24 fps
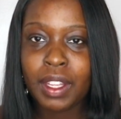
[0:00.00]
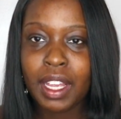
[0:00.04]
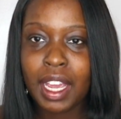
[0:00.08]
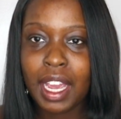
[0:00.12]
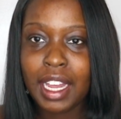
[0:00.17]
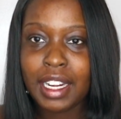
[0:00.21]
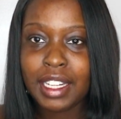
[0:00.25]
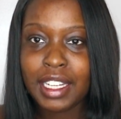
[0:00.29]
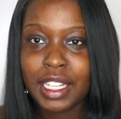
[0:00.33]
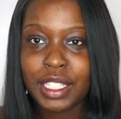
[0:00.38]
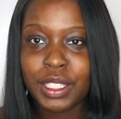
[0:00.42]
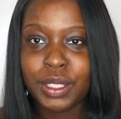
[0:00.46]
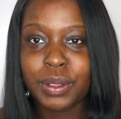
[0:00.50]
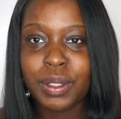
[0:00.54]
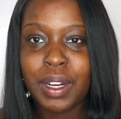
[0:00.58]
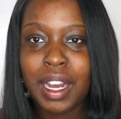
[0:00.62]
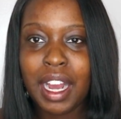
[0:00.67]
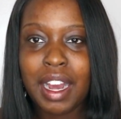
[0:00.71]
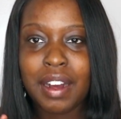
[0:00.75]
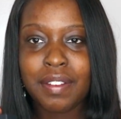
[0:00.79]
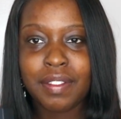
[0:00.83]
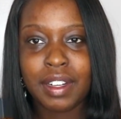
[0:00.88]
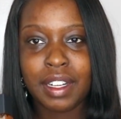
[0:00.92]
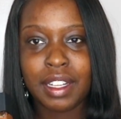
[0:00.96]
And they do
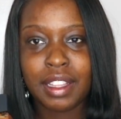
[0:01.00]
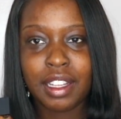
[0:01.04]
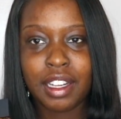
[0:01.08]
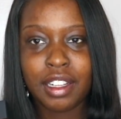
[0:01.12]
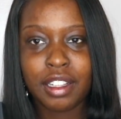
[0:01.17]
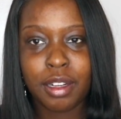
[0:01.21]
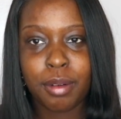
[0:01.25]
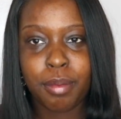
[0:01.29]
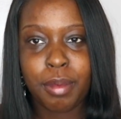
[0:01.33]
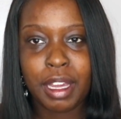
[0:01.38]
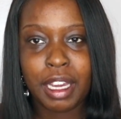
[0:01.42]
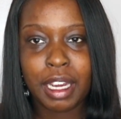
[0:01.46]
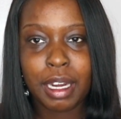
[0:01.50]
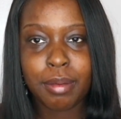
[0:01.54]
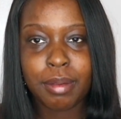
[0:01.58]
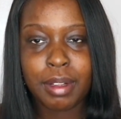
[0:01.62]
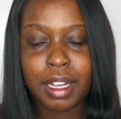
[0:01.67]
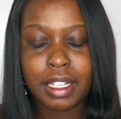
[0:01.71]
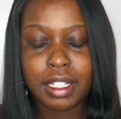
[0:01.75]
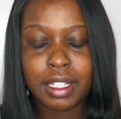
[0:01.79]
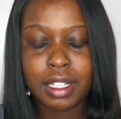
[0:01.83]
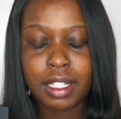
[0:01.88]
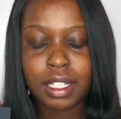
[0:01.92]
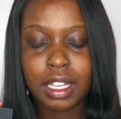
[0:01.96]
have another makeup
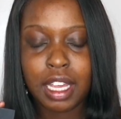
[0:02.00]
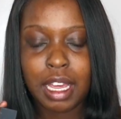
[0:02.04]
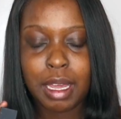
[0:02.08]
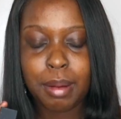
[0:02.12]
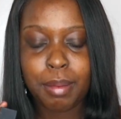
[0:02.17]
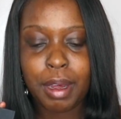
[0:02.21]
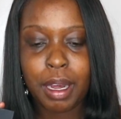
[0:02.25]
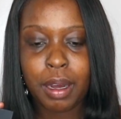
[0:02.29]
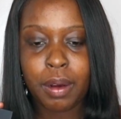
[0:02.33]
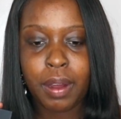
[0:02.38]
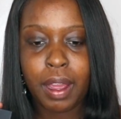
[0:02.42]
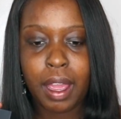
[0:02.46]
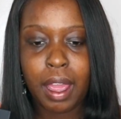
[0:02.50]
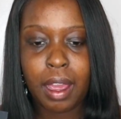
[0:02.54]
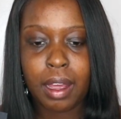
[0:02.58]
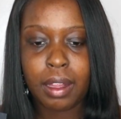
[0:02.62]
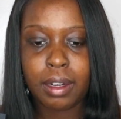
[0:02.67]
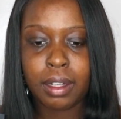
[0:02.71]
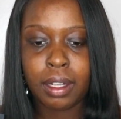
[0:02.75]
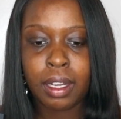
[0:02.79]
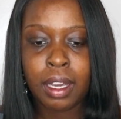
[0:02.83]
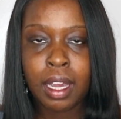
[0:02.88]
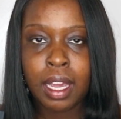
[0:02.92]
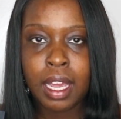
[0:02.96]
that just came out,
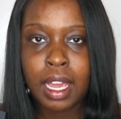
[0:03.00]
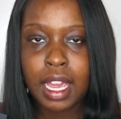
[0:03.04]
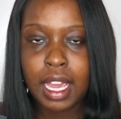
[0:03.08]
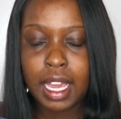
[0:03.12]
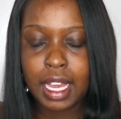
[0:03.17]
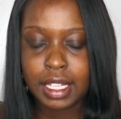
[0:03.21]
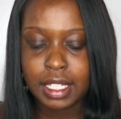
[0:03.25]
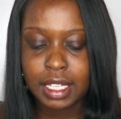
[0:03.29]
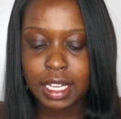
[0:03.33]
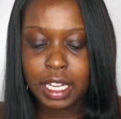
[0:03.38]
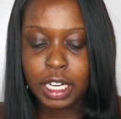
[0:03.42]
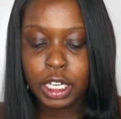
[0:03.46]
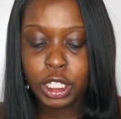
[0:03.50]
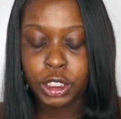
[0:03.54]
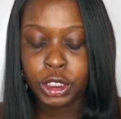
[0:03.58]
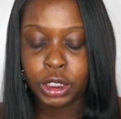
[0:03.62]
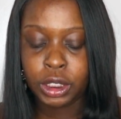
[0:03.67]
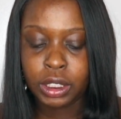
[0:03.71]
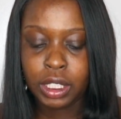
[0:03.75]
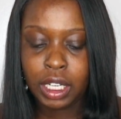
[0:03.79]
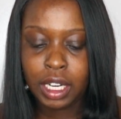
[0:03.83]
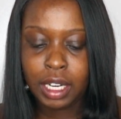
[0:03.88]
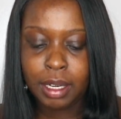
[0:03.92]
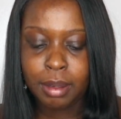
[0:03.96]
and it's in a
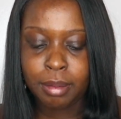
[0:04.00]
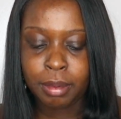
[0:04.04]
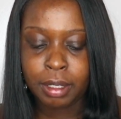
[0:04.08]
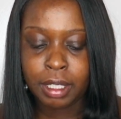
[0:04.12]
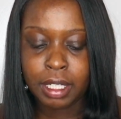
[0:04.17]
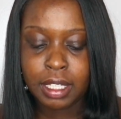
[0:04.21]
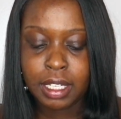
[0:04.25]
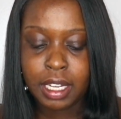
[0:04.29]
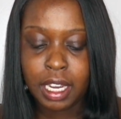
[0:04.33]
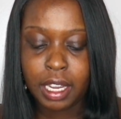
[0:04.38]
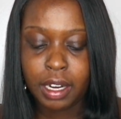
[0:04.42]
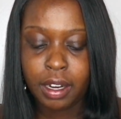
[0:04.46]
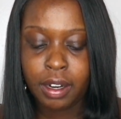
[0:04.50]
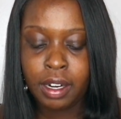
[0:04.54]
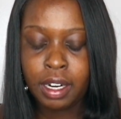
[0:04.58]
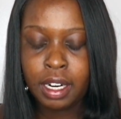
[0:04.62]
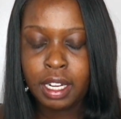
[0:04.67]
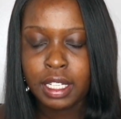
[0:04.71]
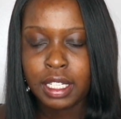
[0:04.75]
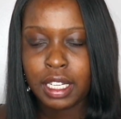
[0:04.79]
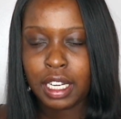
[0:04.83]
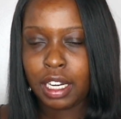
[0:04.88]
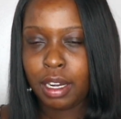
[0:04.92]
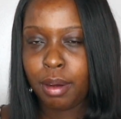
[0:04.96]
container.
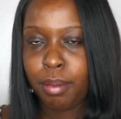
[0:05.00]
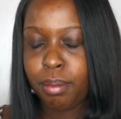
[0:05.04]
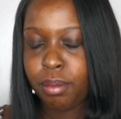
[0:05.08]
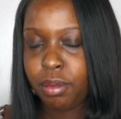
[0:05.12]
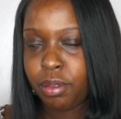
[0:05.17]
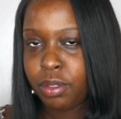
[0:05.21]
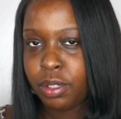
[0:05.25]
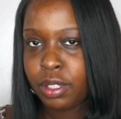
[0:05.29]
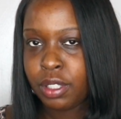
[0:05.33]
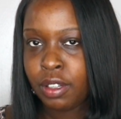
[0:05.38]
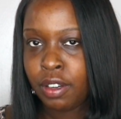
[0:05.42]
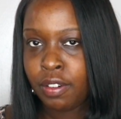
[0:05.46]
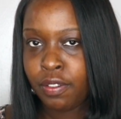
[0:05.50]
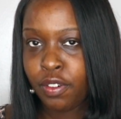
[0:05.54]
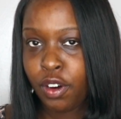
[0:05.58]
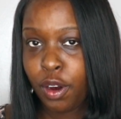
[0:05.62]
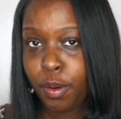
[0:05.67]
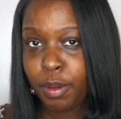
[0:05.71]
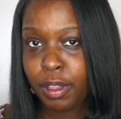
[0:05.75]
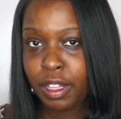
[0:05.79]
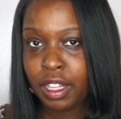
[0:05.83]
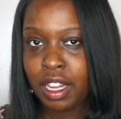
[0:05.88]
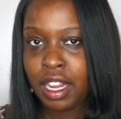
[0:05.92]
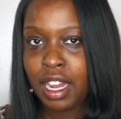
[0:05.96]
It's like a mousse
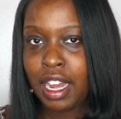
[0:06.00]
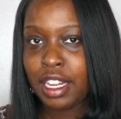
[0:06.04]
formula.